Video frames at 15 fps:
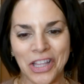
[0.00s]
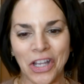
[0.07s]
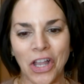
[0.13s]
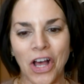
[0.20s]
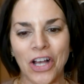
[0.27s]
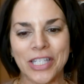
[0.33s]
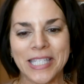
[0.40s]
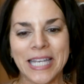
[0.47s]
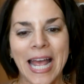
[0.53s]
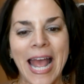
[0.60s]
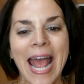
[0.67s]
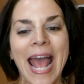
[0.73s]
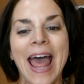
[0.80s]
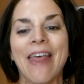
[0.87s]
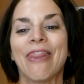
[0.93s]
the lost.
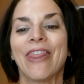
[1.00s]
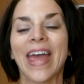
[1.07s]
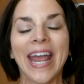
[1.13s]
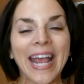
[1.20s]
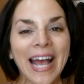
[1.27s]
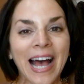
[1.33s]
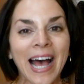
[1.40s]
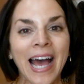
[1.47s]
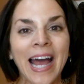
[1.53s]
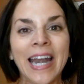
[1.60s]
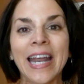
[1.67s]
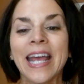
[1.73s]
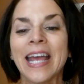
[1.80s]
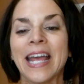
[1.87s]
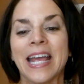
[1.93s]
Thank God
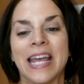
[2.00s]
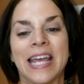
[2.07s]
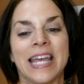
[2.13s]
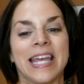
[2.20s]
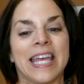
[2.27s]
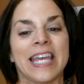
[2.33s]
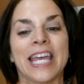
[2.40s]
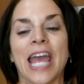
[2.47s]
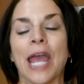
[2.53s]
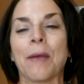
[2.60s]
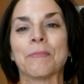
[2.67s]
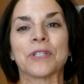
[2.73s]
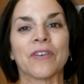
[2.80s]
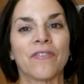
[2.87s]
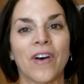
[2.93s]
he
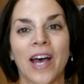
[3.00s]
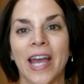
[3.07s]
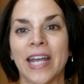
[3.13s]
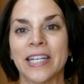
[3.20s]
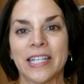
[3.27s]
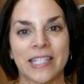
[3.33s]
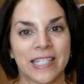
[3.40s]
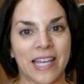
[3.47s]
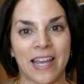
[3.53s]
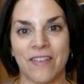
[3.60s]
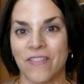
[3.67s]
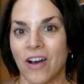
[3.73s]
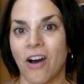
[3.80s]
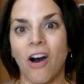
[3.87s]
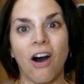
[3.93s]
came to find and save
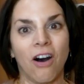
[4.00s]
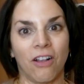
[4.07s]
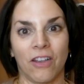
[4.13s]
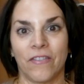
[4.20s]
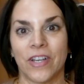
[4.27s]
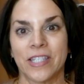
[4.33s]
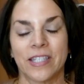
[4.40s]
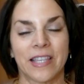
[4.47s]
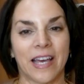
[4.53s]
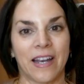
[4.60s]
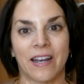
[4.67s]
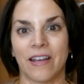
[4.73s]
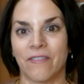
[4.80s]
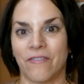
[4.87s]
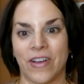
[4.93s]
all of us that
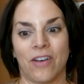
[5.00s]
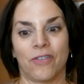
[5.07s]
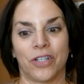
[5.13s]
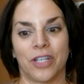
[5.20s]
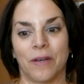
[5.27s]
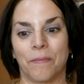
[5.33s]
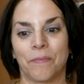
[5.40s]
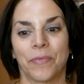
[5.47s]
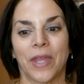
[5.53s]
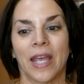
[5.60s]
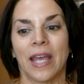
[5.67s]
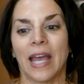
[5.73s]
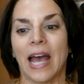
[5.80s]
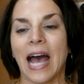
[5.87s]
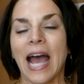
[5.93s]
have found him.
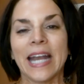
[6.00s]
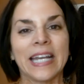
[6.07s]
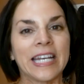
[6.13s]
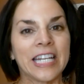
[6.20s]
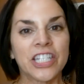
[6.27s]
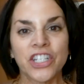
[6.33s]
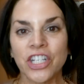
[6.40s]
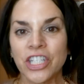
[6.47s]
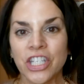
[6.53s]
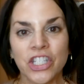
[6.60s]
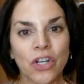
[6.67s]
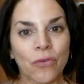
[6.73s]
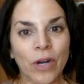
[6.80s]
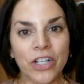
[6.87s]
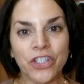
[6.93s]
I needed Jesus
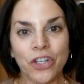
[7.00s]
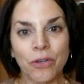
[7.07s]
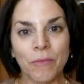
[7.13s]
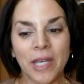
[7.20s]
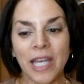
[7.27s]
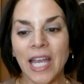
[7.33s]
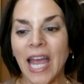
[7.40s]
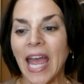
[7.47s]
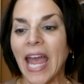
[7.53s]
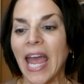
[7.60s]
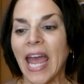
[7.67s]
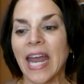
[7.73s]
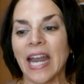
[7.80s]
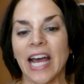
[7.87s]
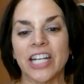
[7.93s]
to rescue me,
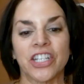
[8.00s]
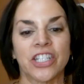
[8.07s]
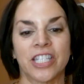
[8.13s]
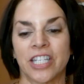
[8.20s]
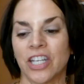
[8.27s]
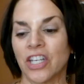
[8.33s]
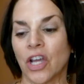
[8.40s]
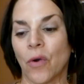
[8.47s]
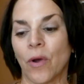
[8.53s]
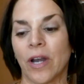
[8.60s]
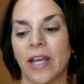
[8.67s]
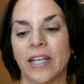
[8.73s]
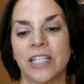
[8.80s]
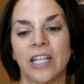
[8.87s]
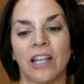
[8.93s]
and I just didn't know it
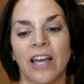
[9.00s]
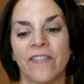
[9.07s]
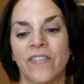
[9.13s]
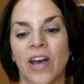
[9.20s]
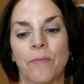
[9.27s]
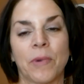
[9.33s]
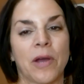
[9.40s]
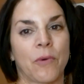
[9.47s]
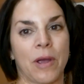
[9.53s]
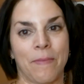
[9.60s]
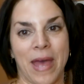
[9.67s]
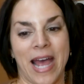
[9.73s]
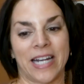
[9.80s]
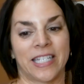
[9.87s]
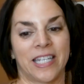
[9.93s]
until I found my way
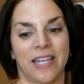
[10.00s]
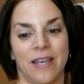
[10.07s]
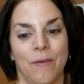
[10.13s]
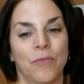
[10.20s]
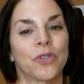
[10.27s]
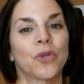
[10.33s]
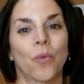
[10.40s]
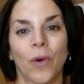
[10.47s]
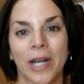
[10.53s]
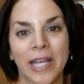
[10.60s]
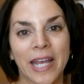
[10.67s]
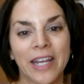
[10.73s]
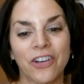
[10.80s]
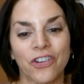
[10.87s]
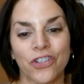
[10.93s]
back to him
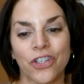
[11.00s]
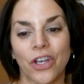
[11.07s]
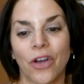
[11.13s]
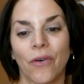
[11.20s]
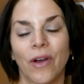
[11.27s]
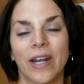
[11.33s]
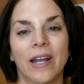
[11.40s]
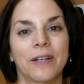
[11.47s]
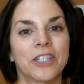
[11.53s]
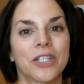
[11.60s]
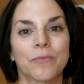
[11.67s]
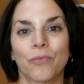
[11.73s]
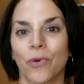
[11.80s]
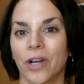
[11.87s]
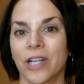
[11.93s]
28 years ago. And I
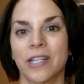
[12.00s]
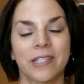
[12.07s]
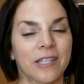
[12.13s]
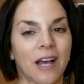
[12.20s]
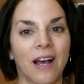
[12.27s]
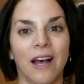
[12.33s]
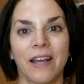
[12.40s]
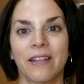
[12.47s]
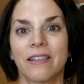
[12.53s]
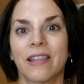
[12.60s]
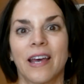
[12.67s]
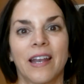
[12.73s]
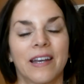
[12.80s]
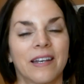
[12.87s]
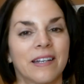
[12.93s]
just praise God
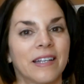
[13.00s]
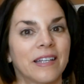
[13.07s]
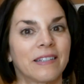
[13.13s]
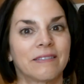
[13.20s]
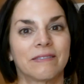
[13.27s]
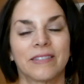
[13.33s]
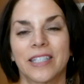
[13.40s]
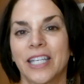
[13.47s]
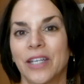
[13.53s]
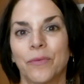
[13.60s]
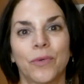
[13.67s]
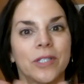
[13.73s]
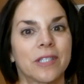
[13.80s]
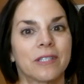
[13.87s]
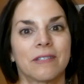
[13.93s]
that he
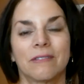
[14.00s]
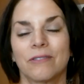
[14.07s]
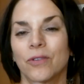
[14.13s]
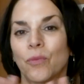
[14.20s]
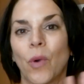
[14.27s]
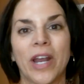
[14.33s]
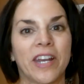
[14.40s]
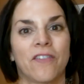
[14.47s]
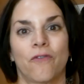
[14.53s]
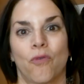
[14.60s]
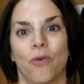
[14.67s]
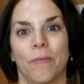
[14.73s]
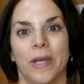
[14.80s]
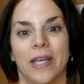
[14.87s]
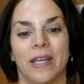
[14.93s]
was waiting
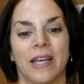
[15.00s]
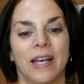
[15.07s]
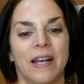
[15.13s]
for me